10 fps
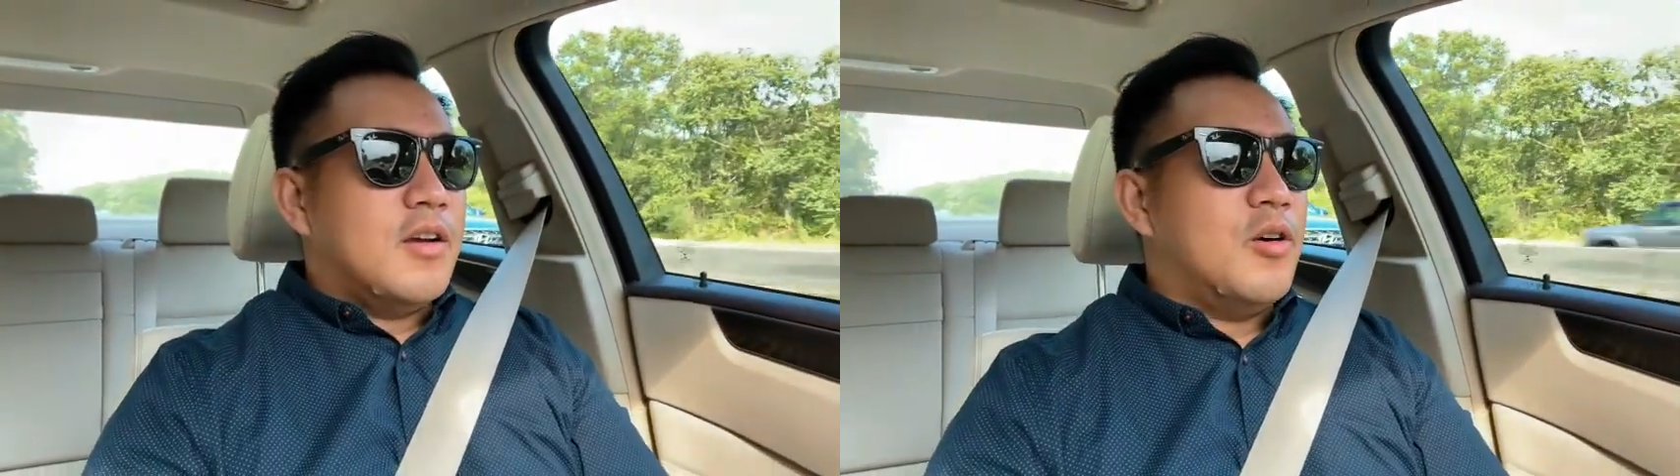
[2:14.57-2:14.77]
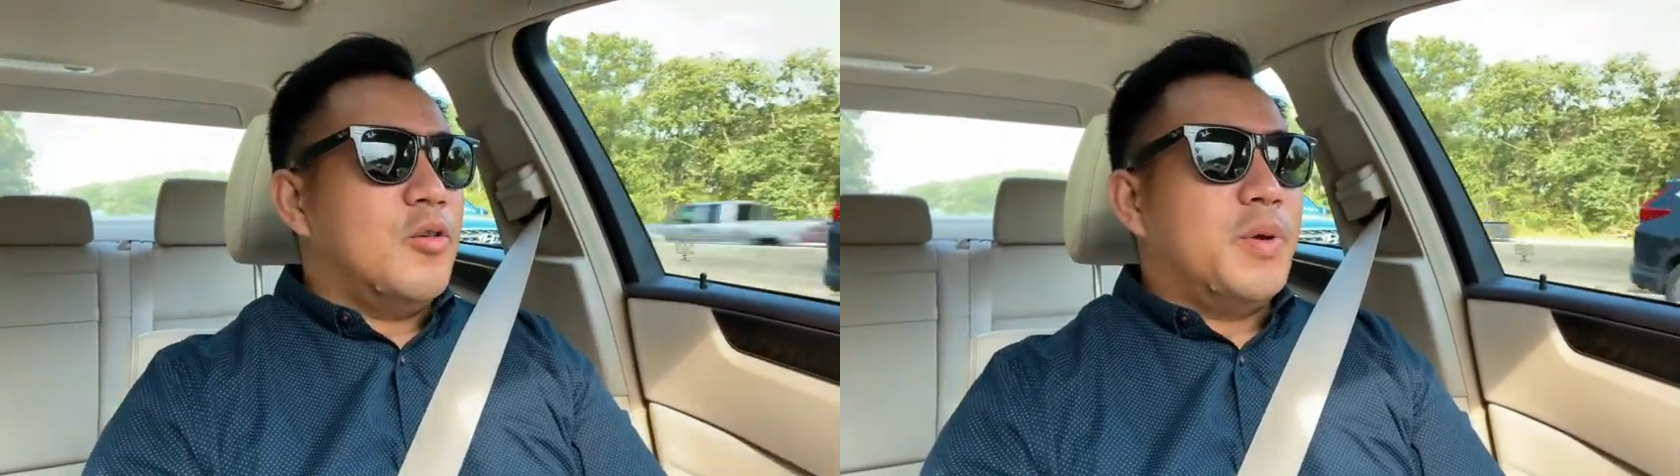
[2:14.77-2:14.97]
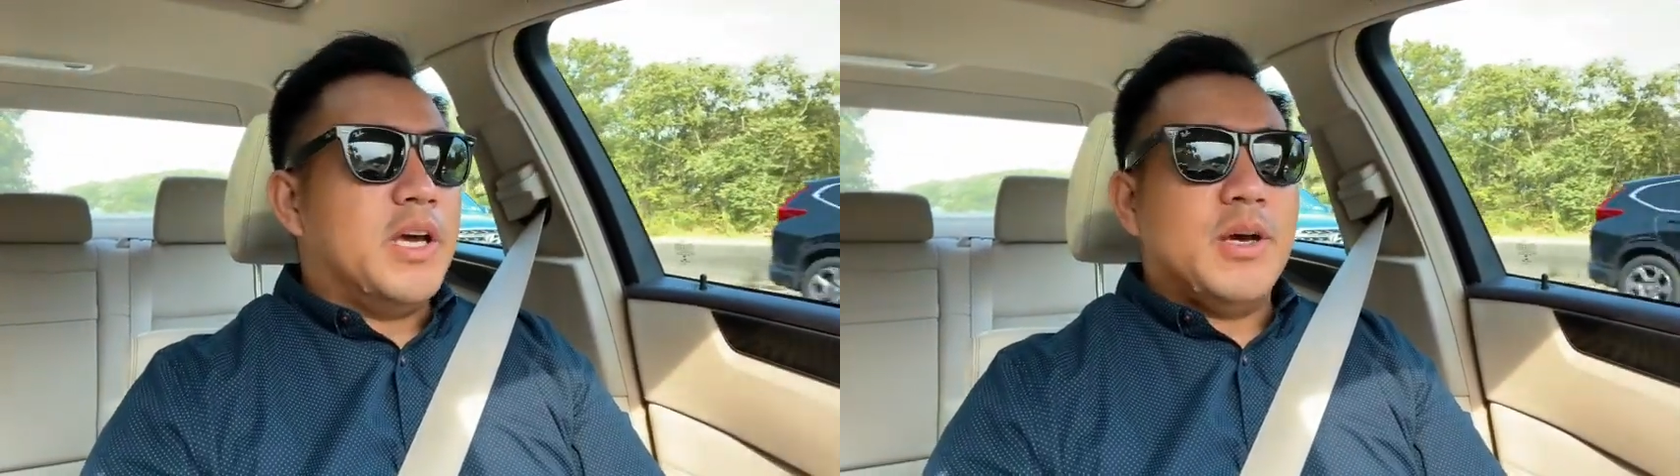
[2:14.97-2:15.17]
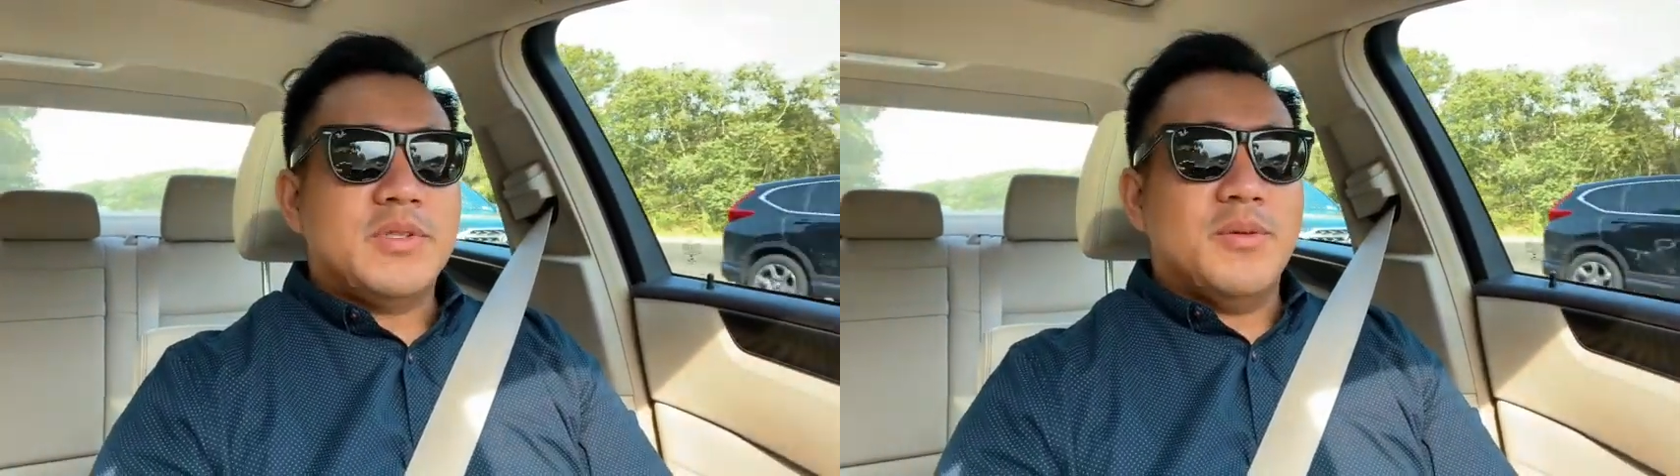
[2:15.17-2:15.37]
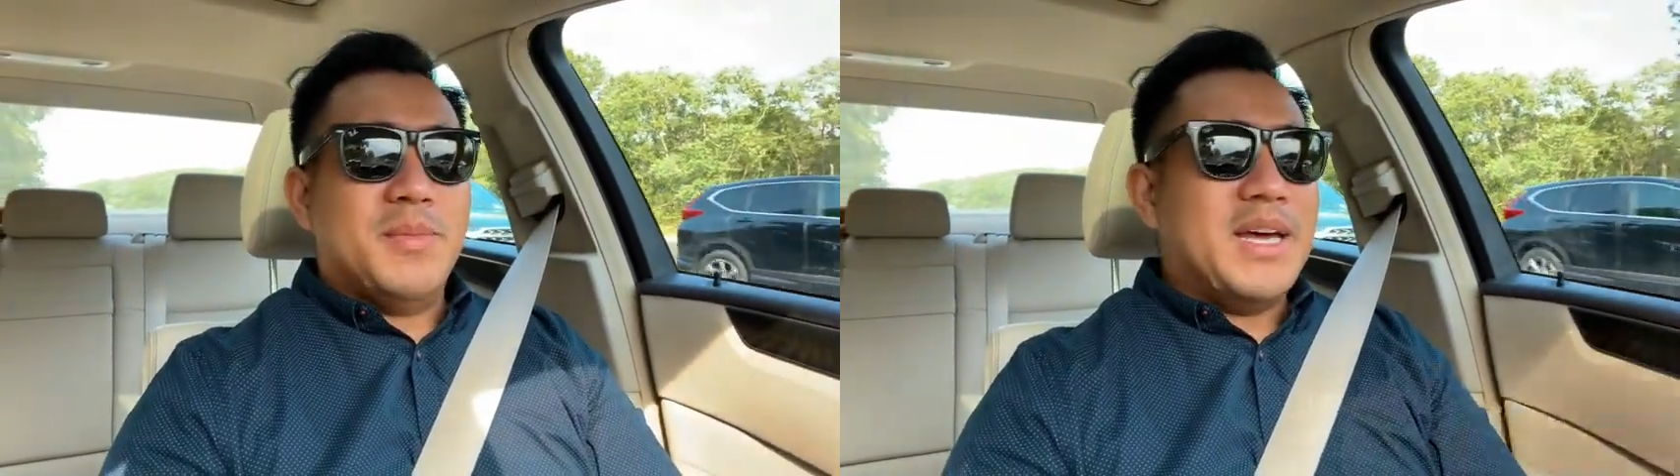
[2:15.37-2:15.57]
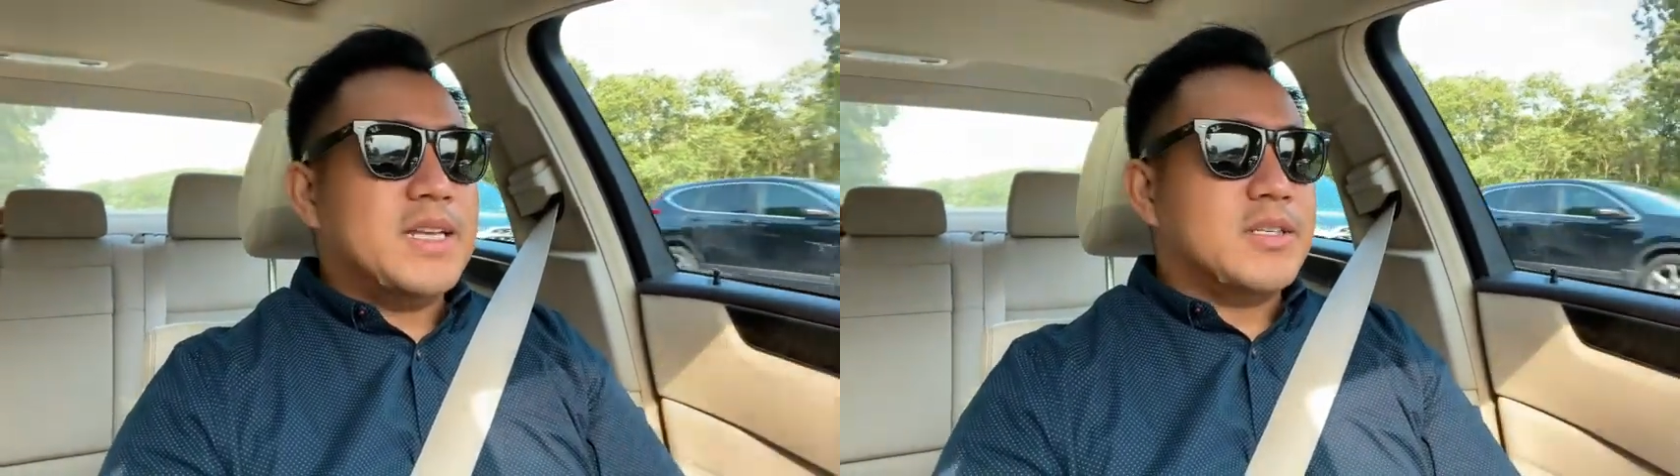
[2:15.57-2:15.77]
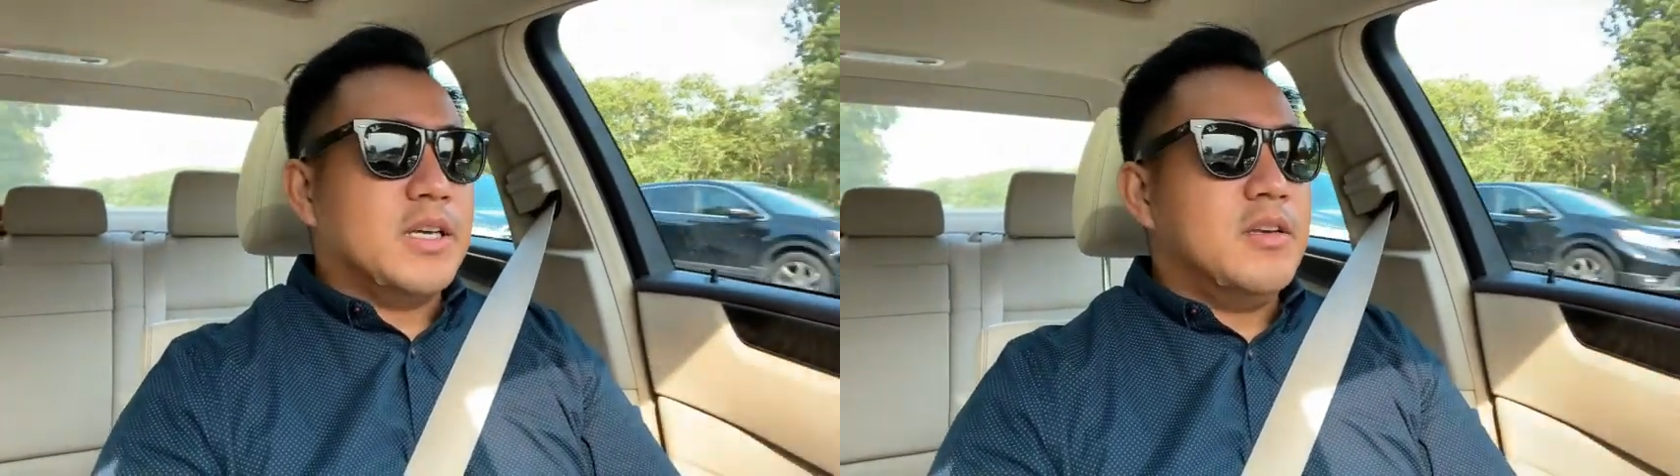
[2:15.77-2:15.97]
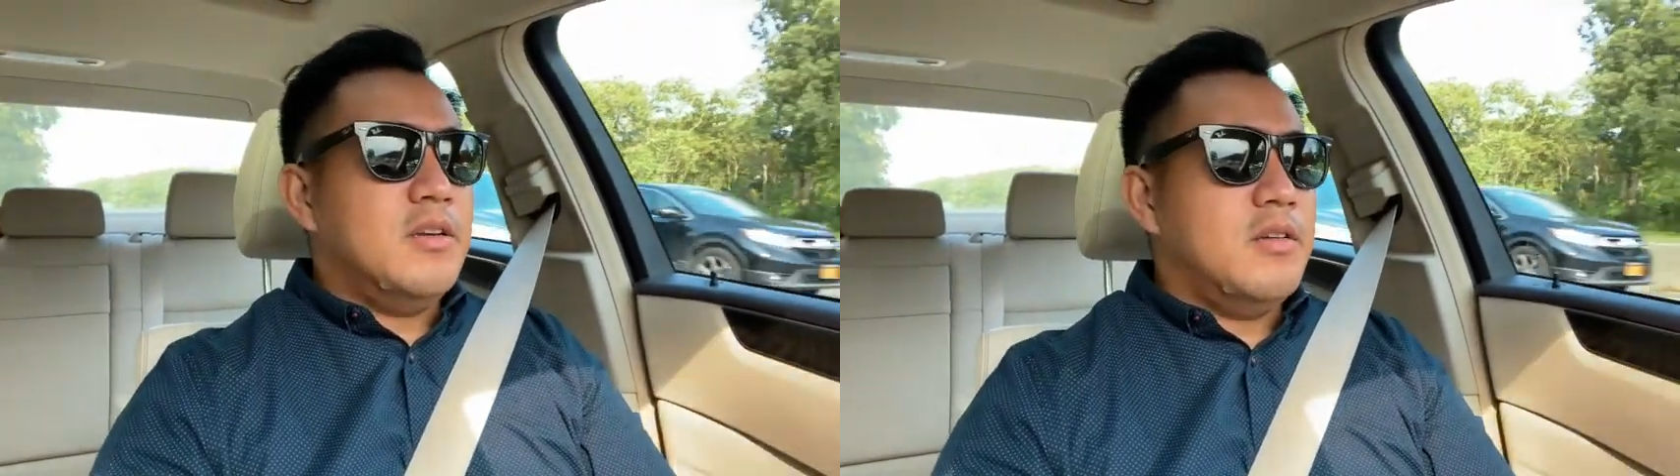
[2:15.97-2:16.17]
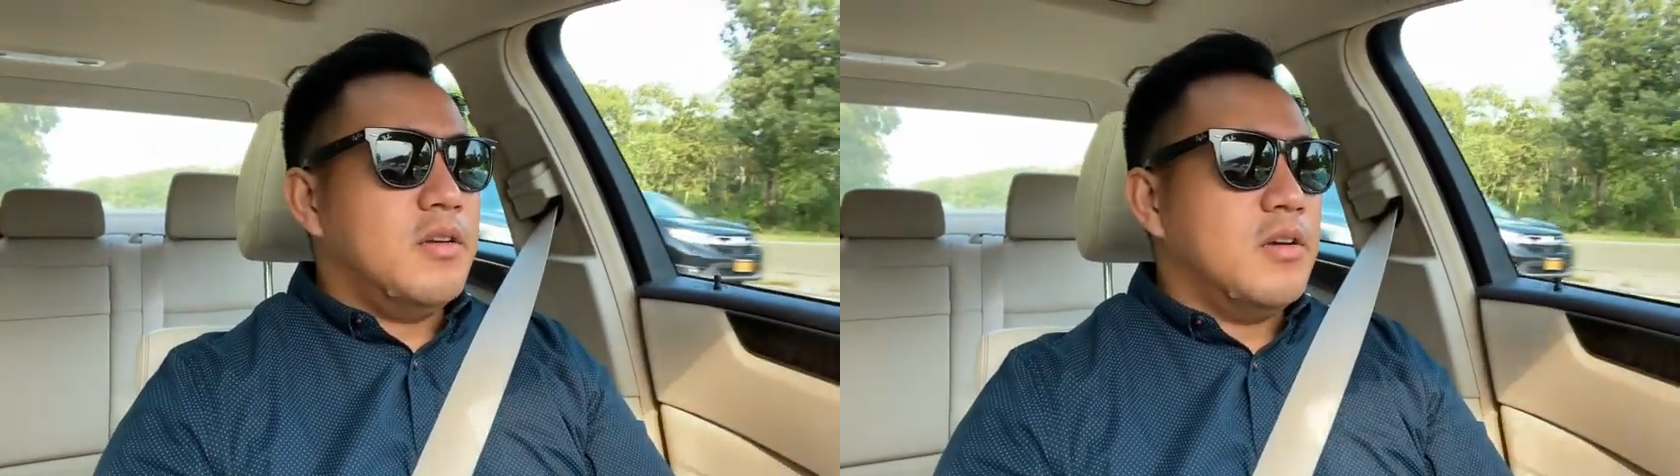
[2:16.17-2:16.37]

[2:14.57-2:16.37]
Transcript: go pick up some medicine.